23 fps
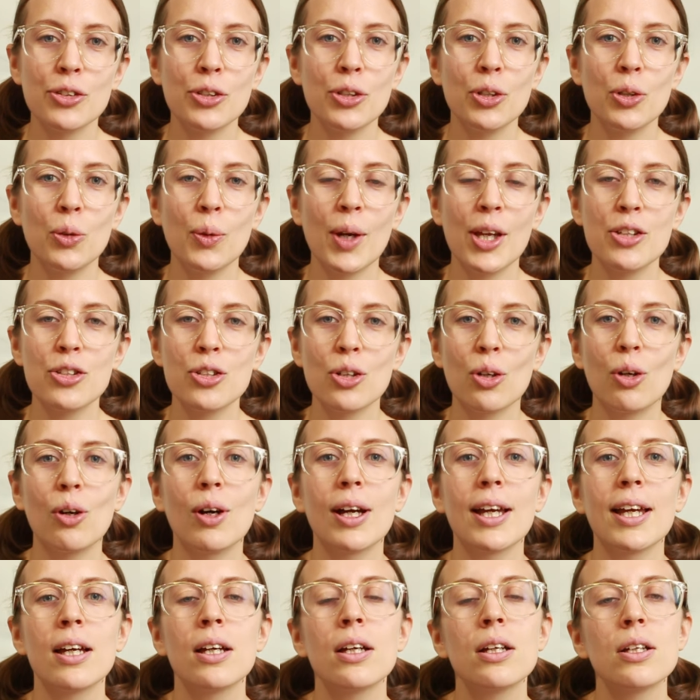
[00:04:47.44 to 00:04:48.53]
to
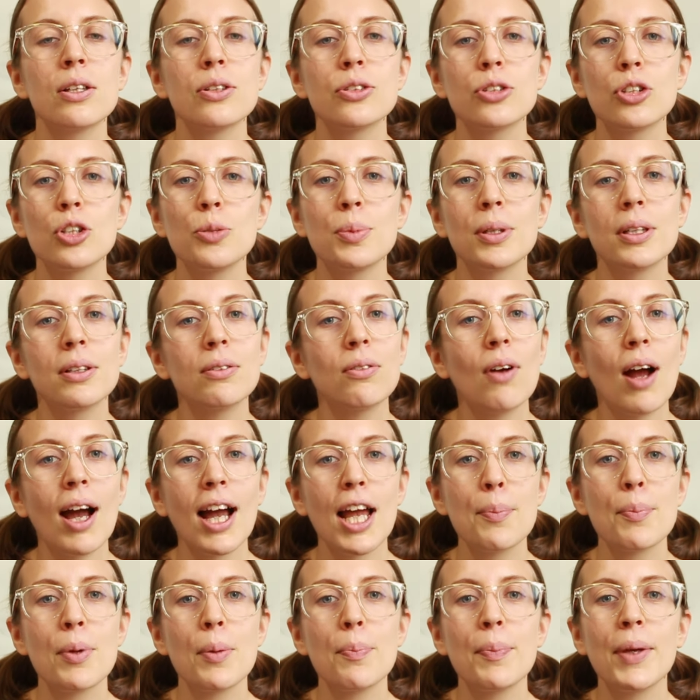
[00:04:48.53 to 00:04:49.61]
enjoy super
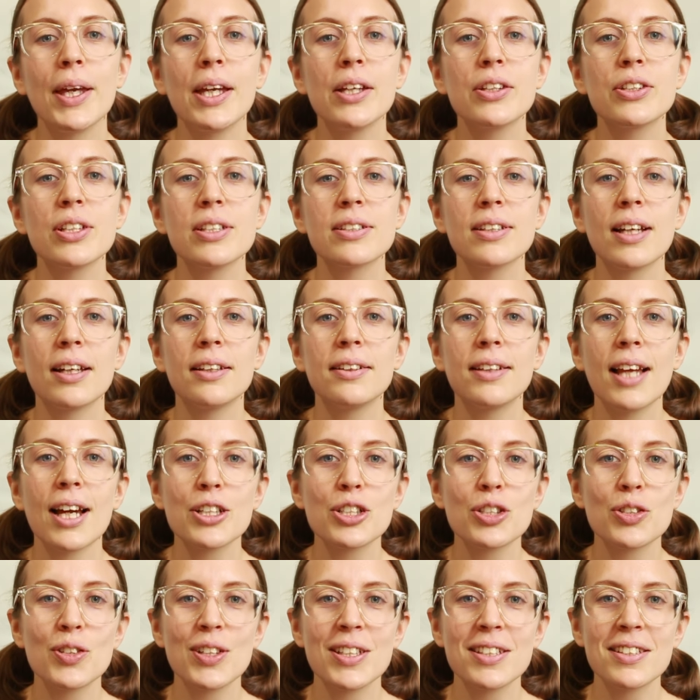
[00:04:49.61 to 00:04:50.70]
ripe peaches and
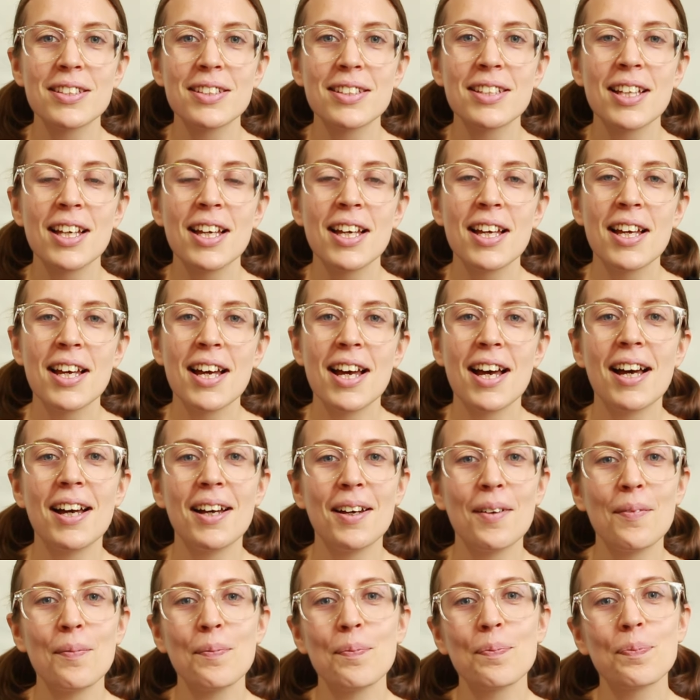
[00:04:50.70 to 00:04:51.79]
nectarines,
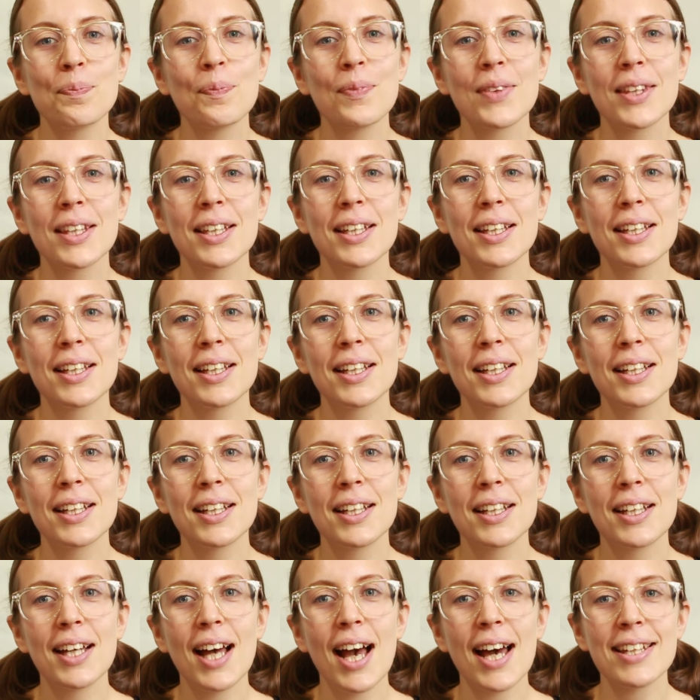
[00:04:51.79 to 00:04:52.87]
and
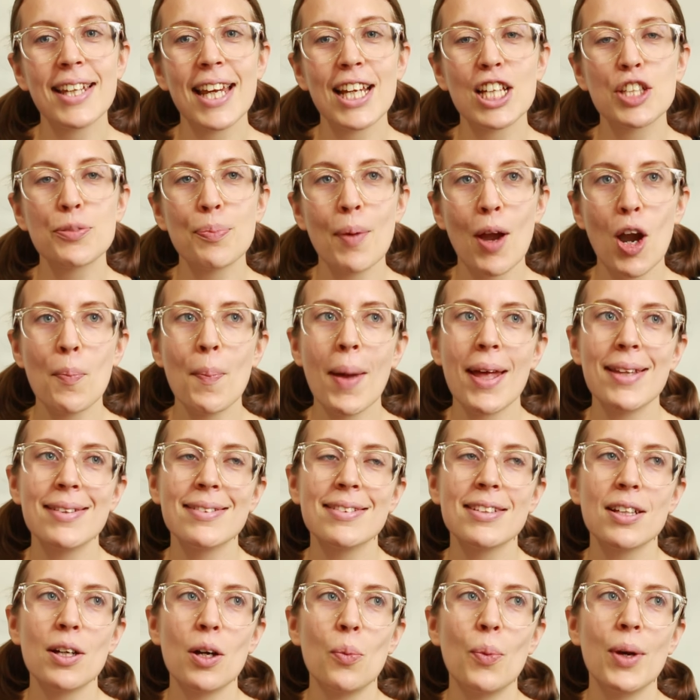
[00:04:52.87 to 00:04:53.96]

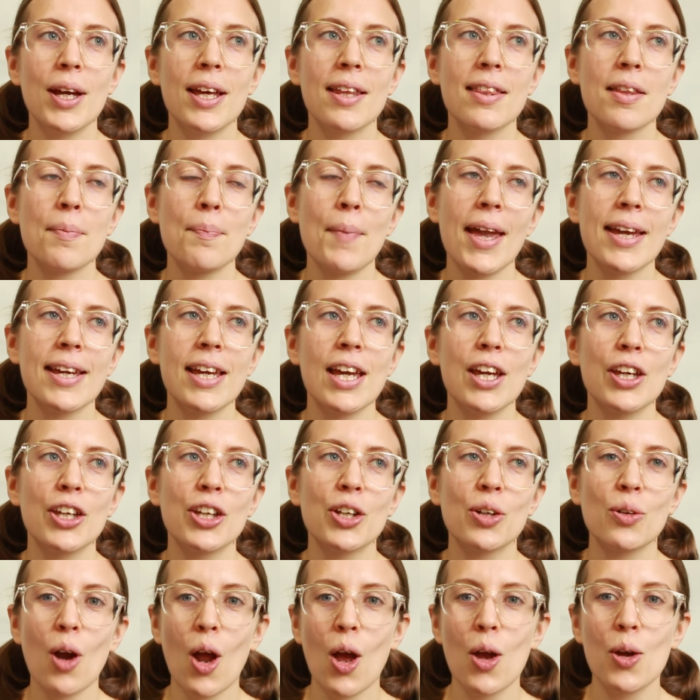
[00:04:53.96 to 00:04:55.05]
experiment with making
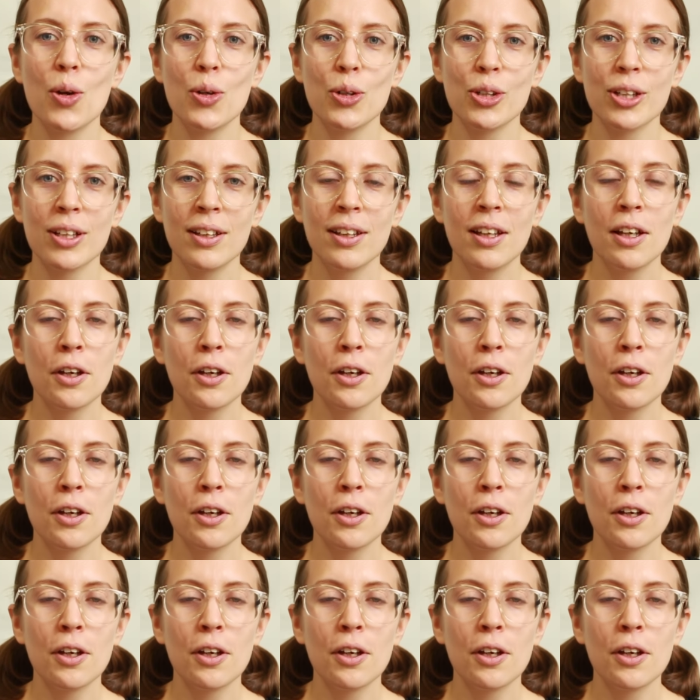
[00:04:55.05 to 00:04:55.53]
your own